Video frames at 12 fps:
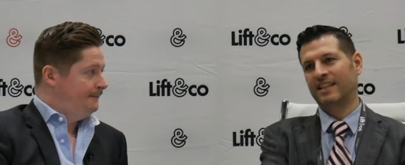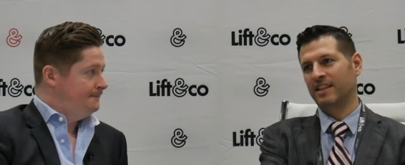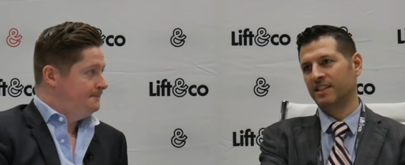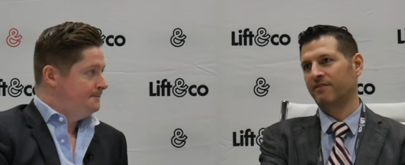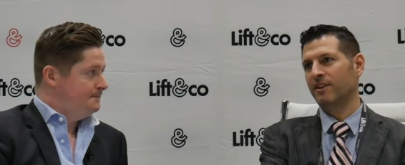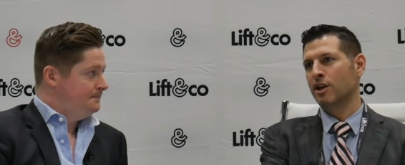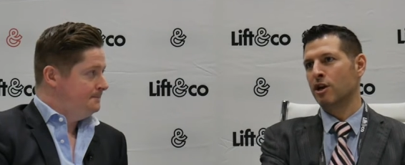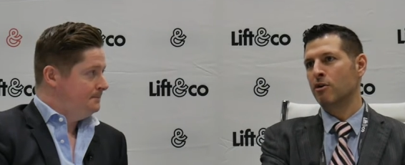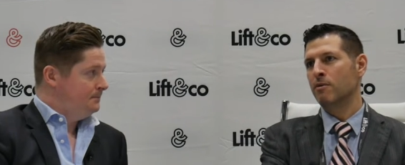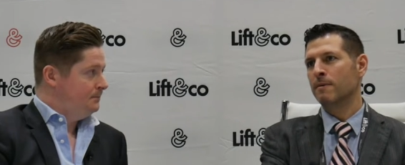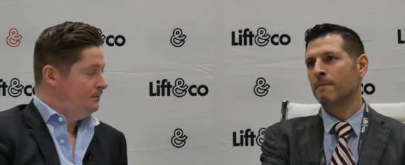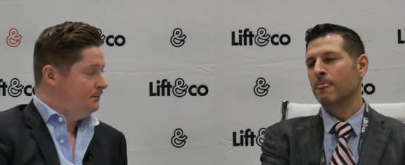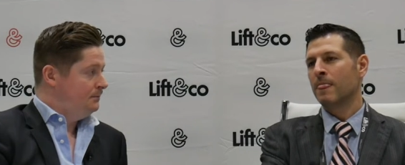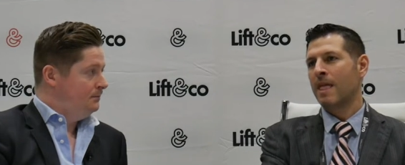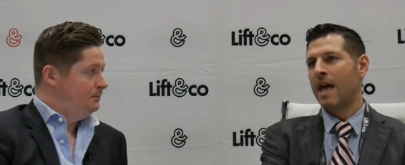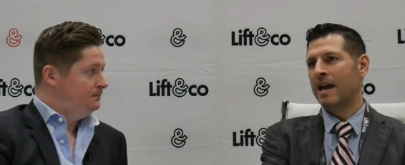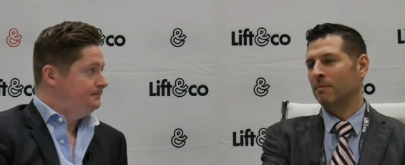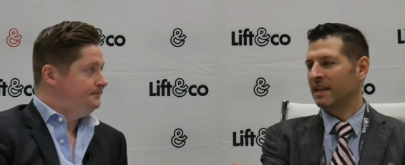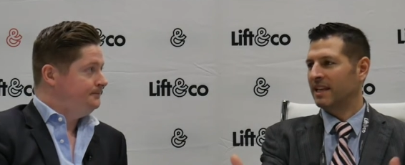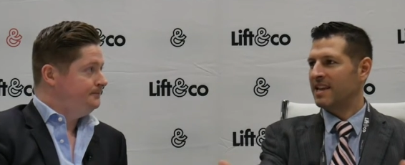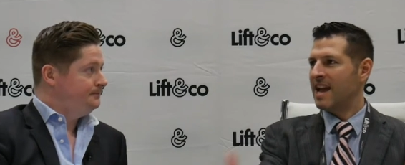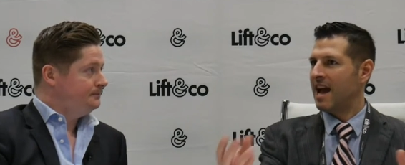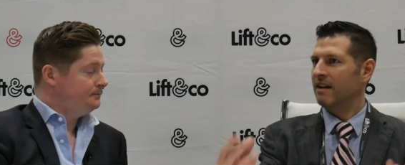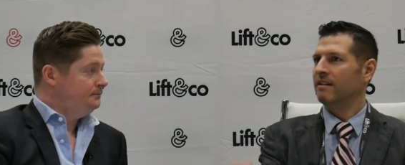Speaker 1: this video and I'm
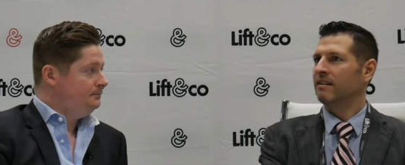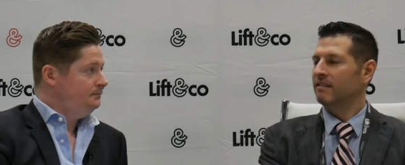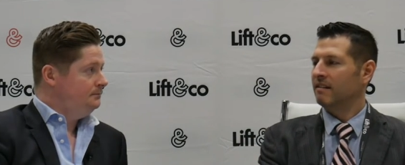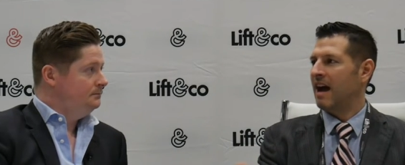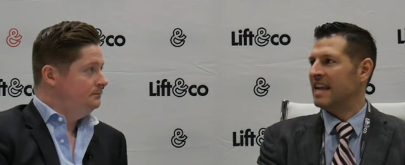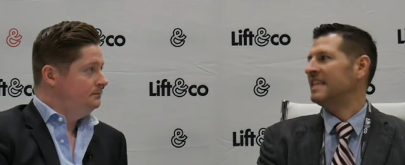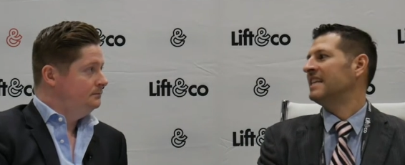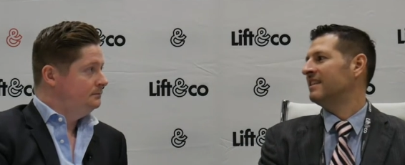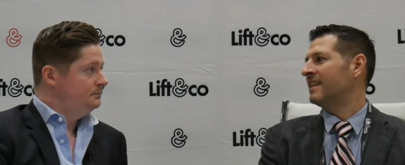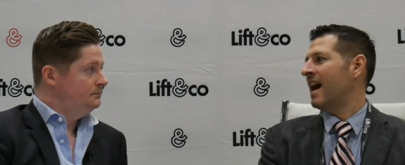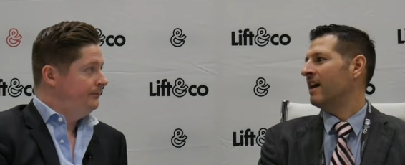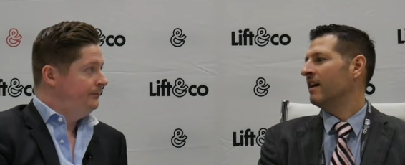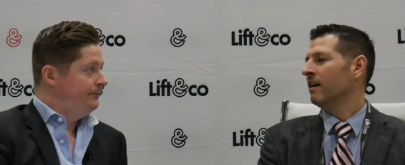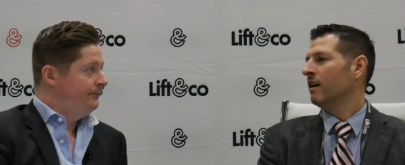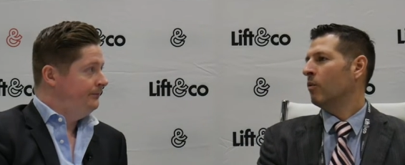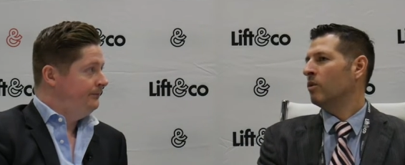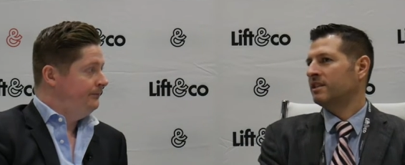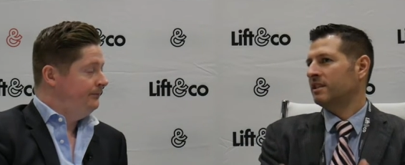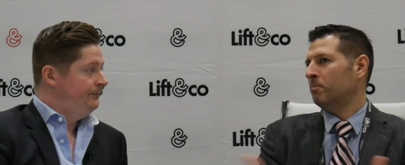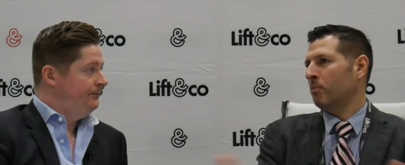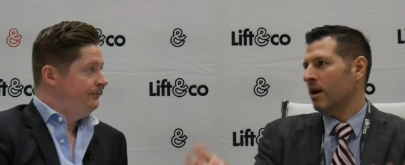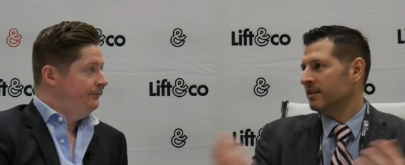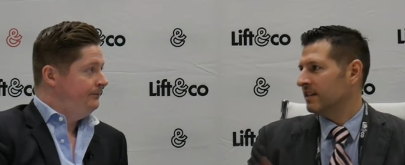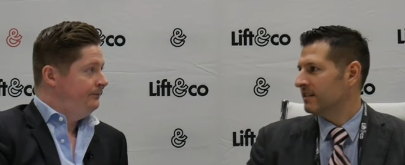like, yeah, I need that. What's the
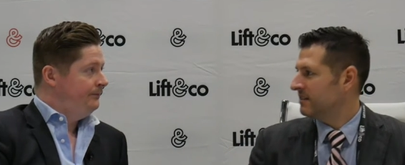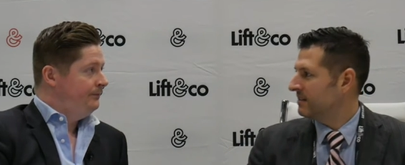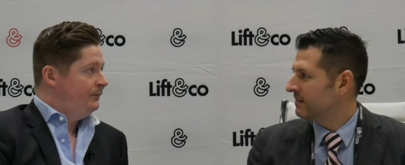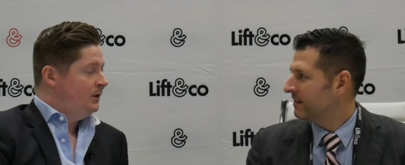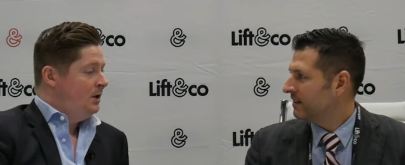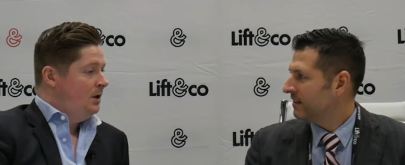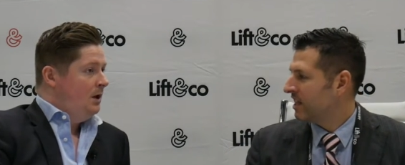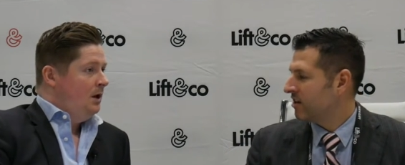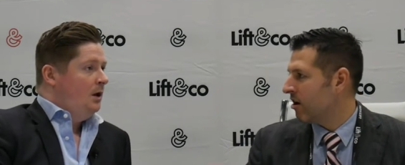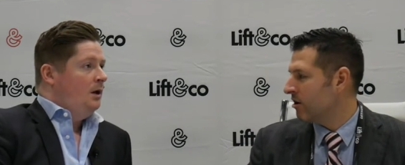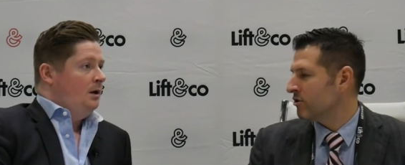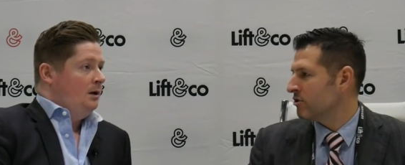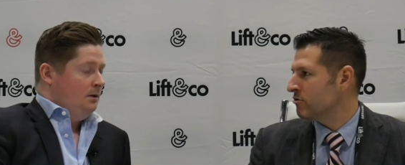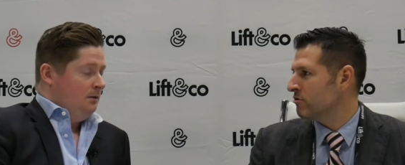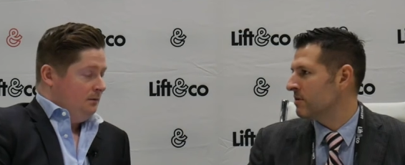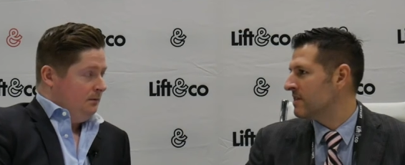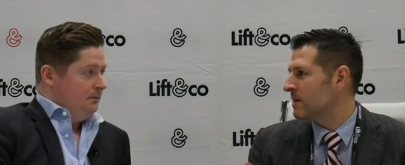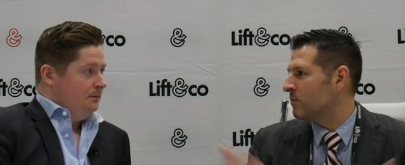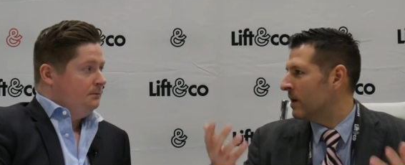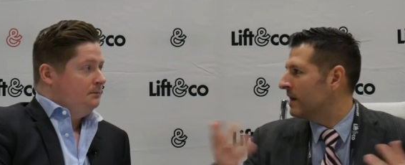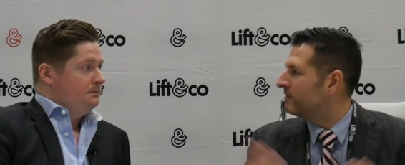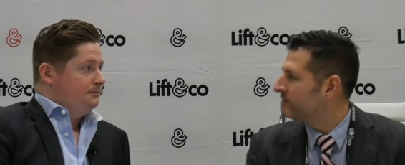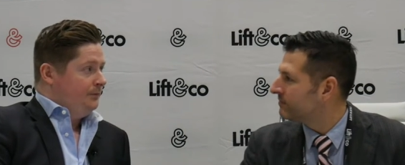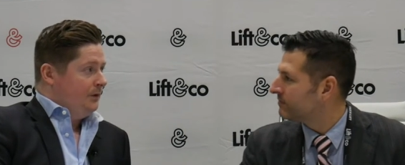process? They call you and then
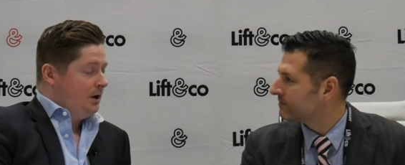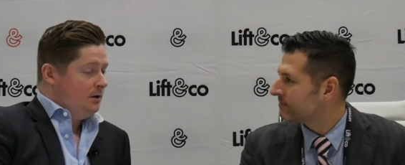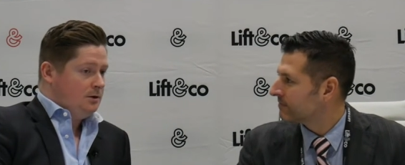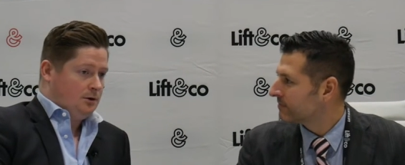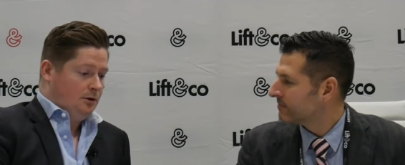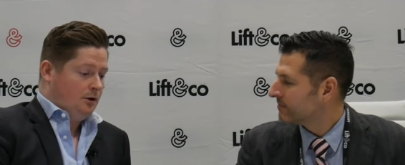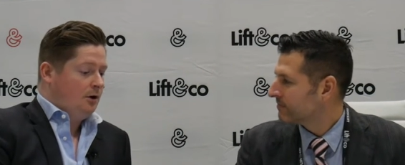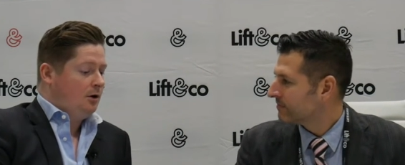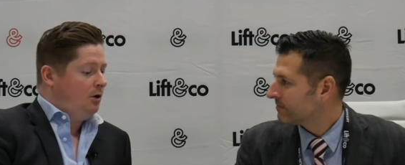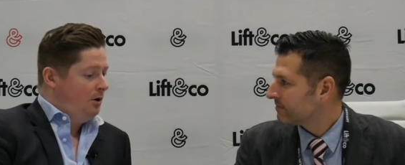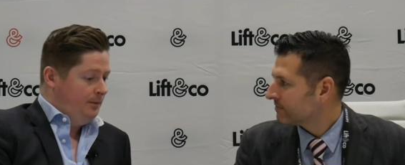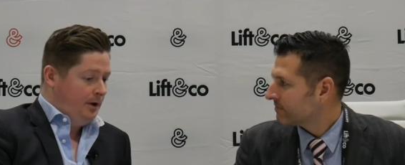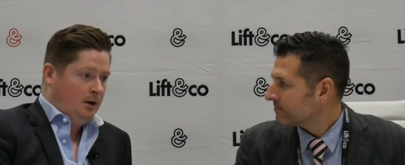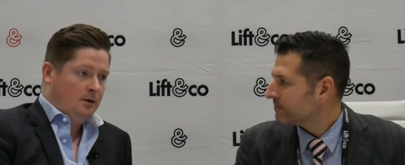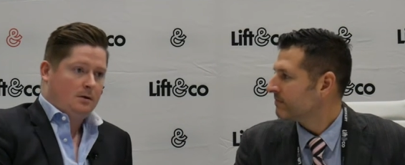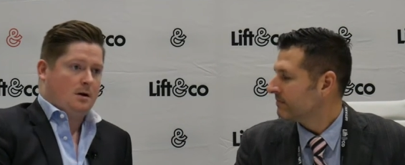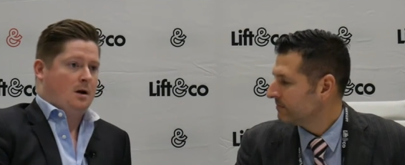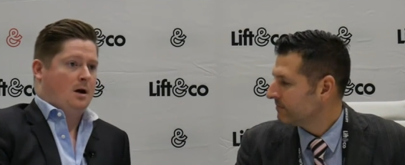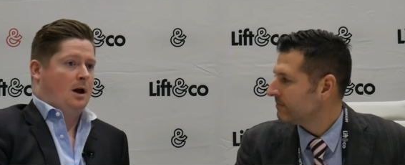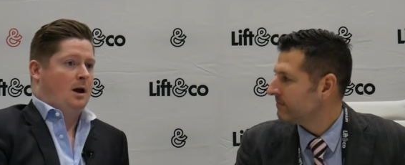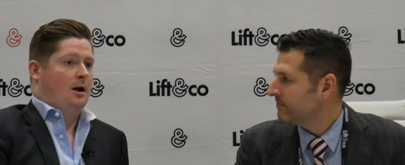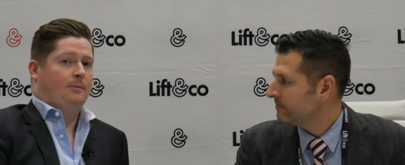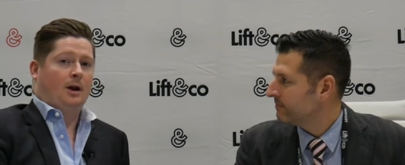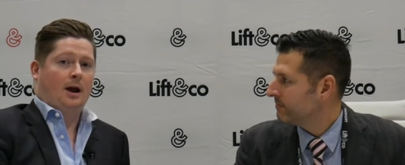what?
Speaker 2: Yeah, so you're gonna call me uh,
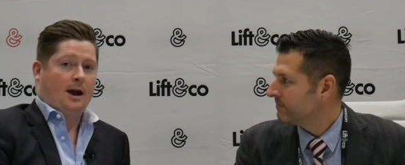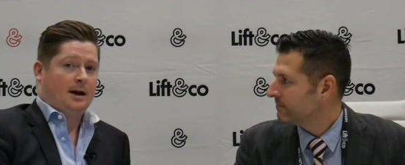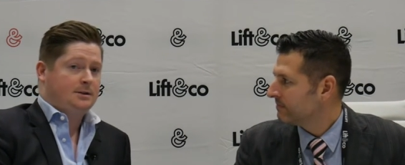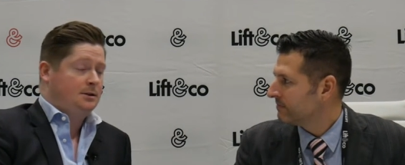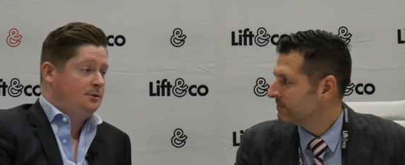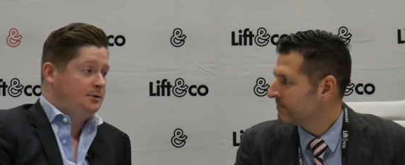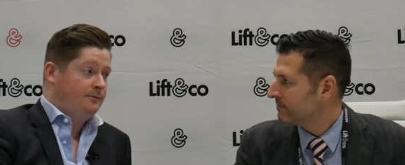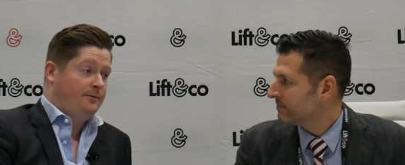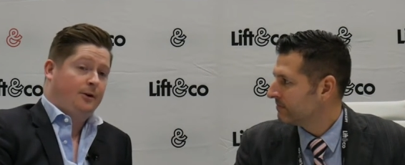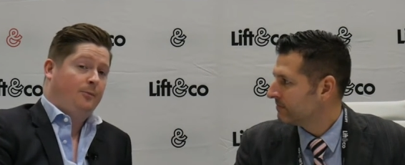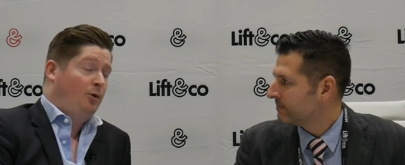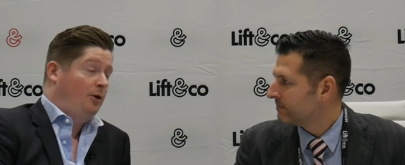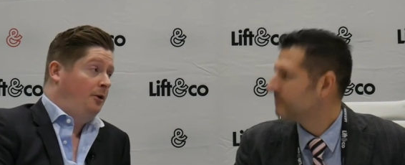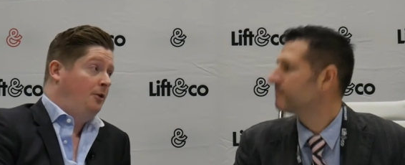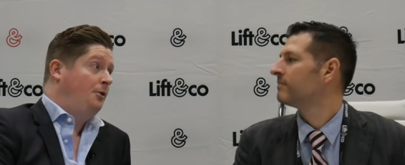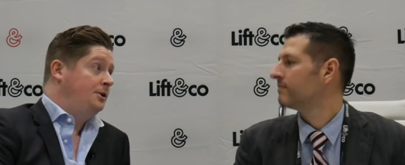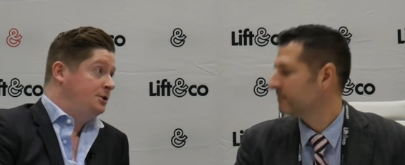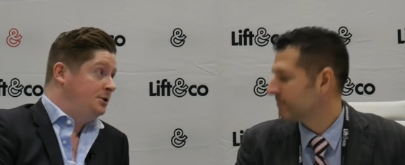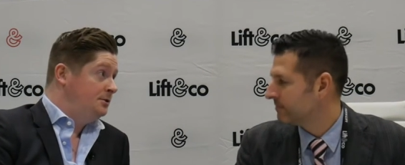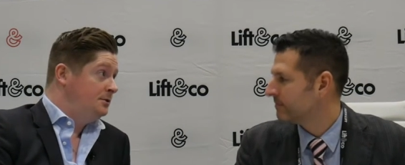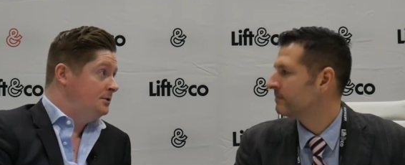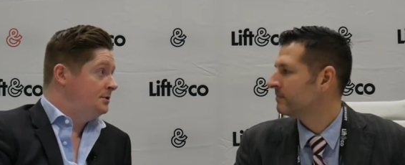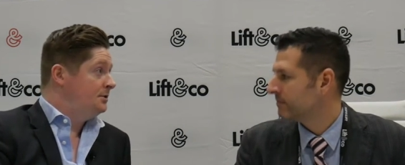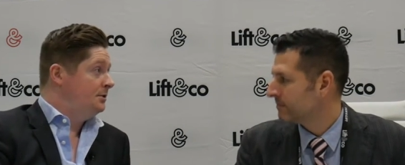and I'm gonna ask you some very pointed
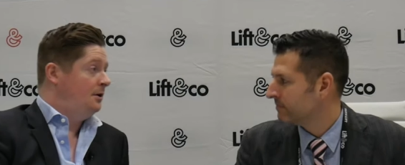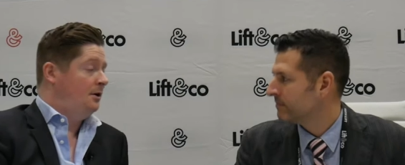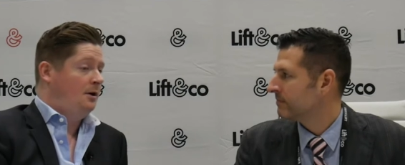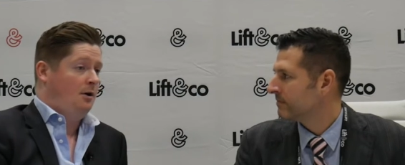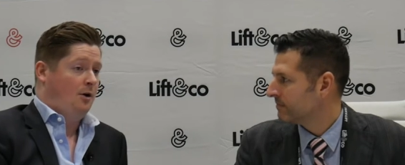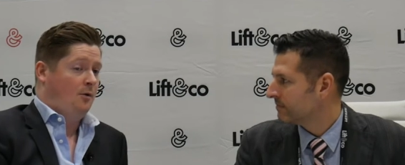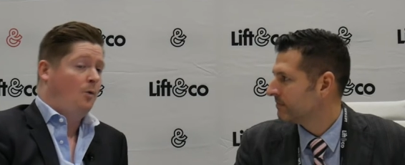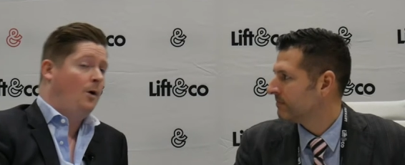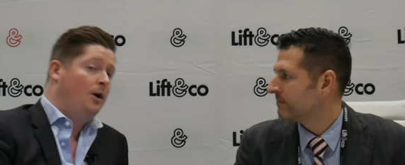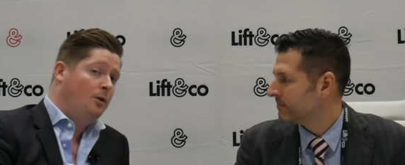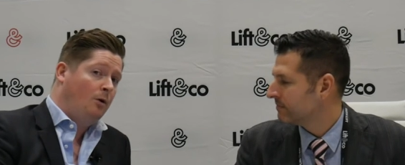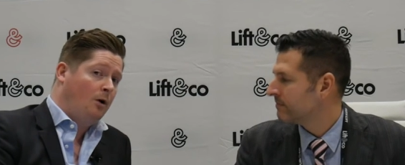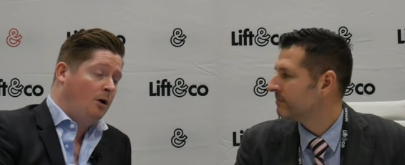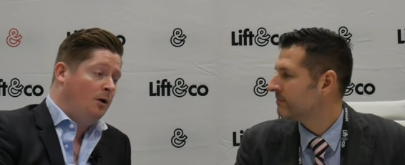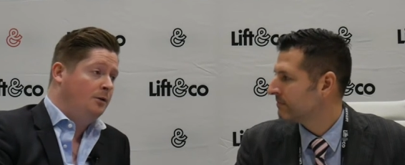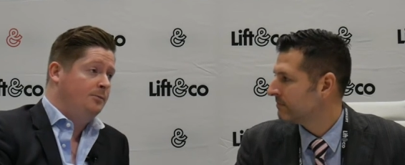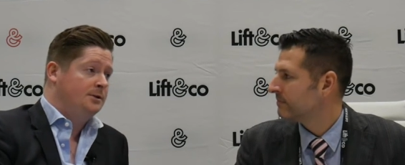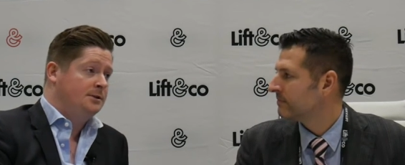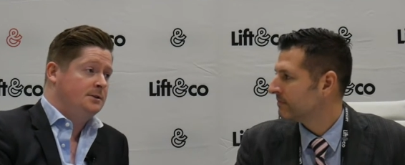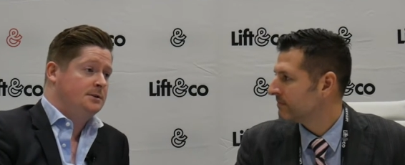questions uh, on where you are in your business